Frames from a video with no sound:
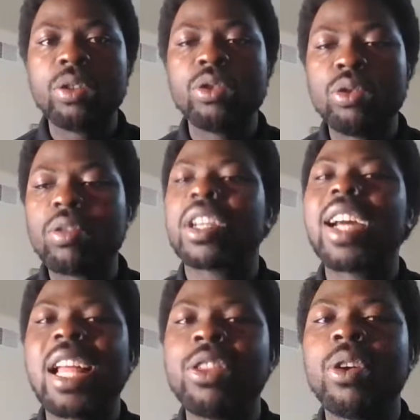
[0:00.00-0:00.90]
You
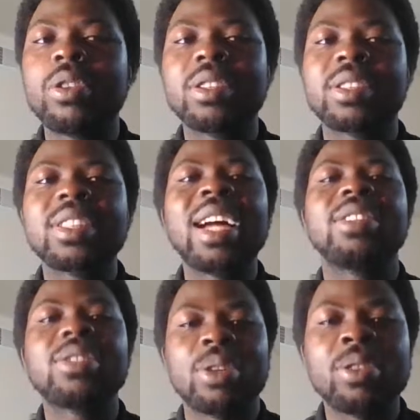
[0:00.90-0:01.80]
cannot start
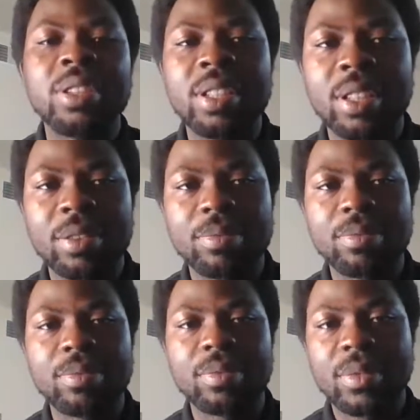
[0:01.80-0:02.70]
studying
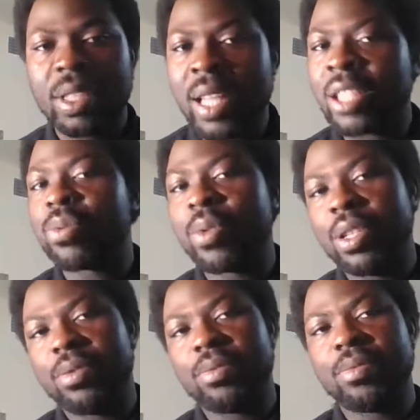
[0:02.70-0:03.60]
that way.
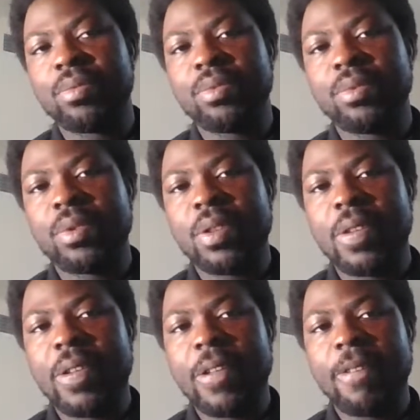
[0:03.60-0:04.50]

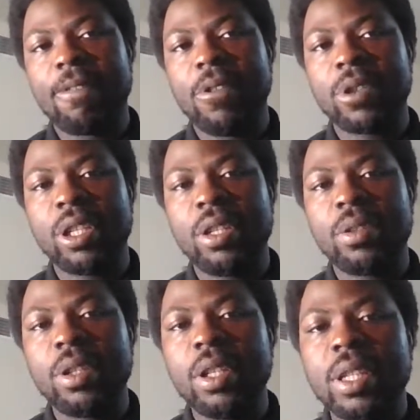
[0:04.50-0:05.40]
Okay.
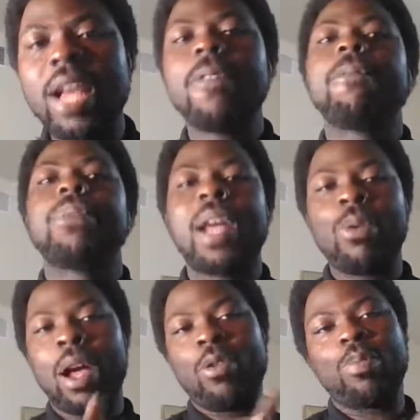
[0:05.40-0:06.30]
Now,
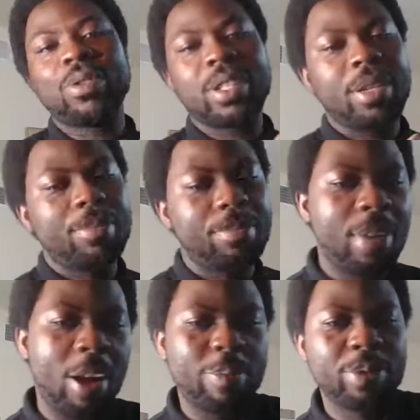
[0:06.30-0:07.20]
I'll put
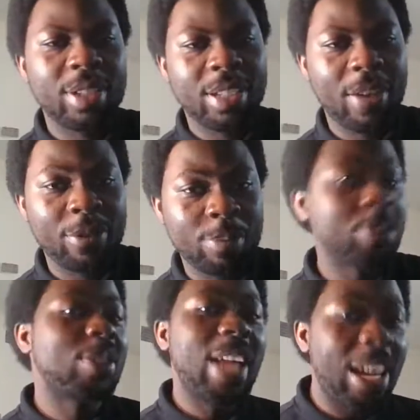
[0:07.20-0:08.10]
a caveat
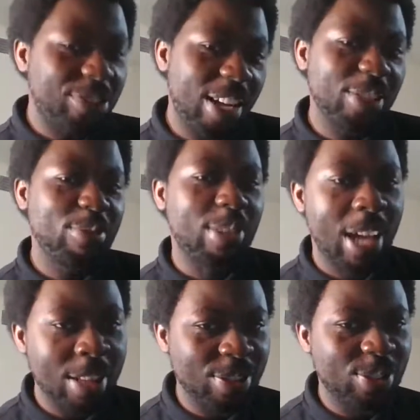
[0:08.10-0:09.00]
because actually you
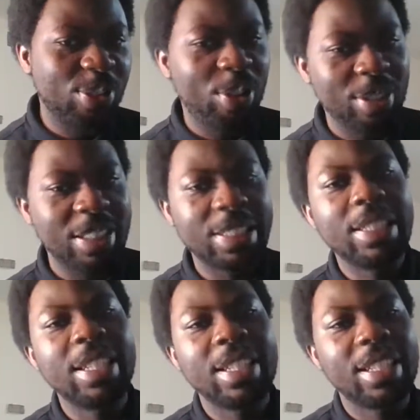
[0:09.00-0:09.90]
can study.
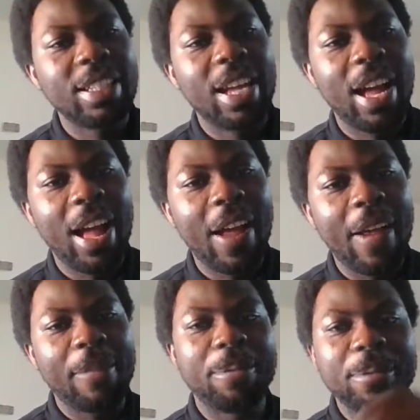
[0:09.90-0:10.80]
Uh,